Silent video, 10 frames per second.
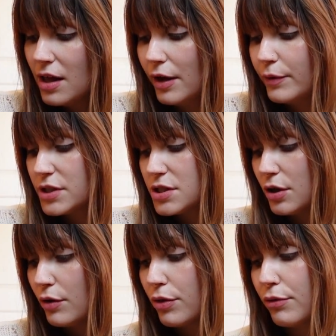he wants to
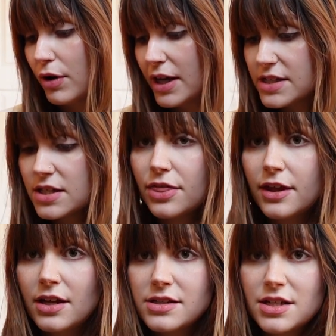go through his
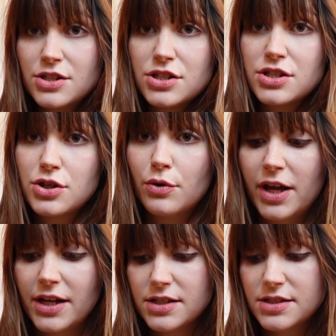things and just donate